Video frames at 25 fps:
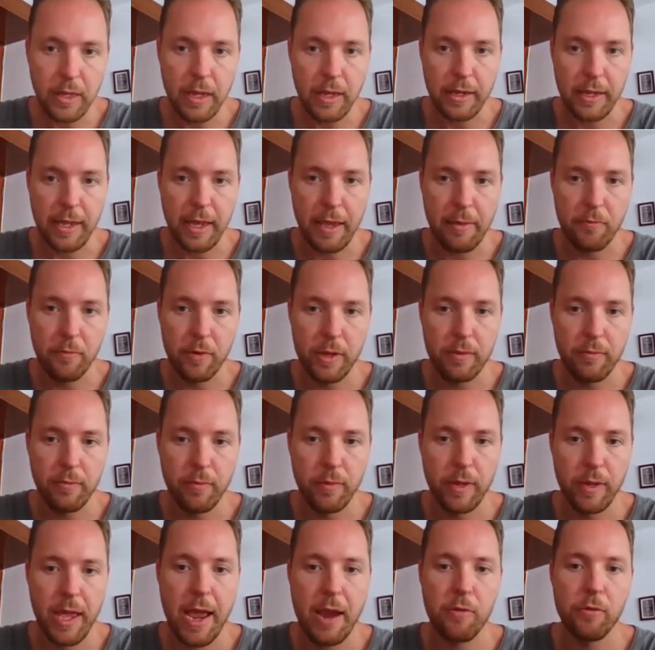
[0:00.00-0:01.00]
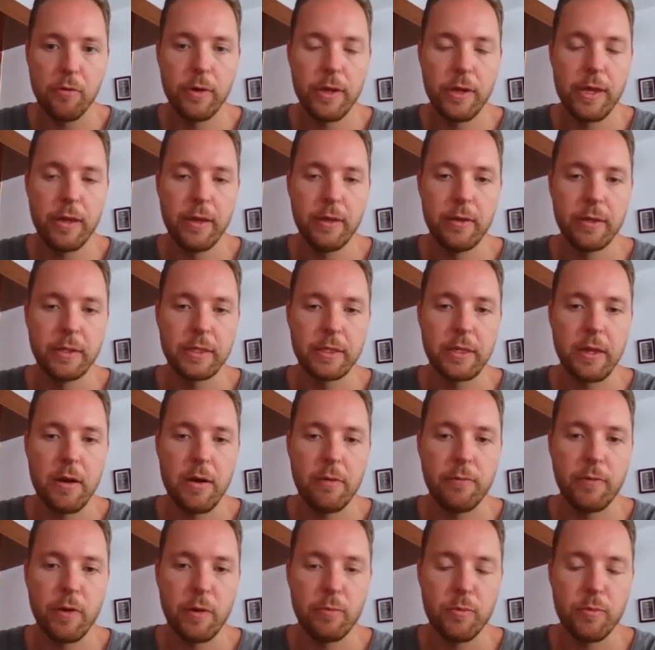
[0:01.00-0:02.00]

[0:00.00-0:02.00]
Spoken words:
Again, we held it at the start of